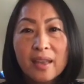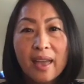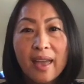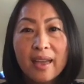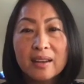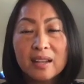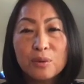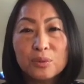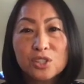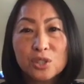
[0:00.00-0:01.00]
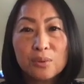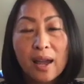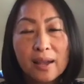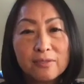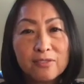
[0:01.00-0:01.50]
and it was
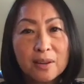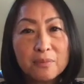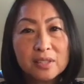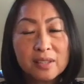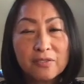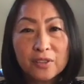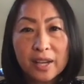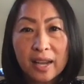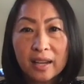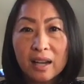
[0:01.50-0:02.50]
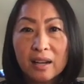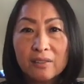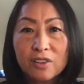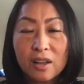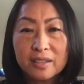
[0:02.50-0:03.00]
derived from the suffering
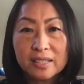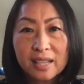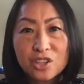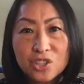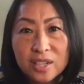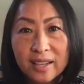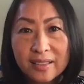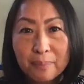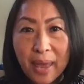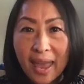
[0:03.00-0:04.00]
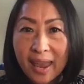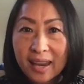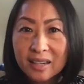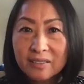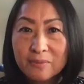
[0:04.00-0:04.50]
of colonization and the
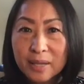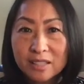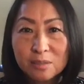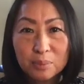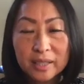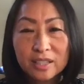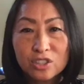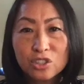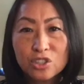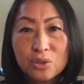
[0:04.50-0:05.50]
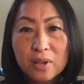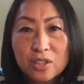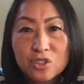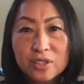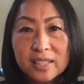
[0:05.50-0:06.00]
pain of being split into two
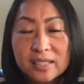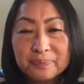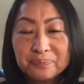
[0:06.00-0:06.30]
countries.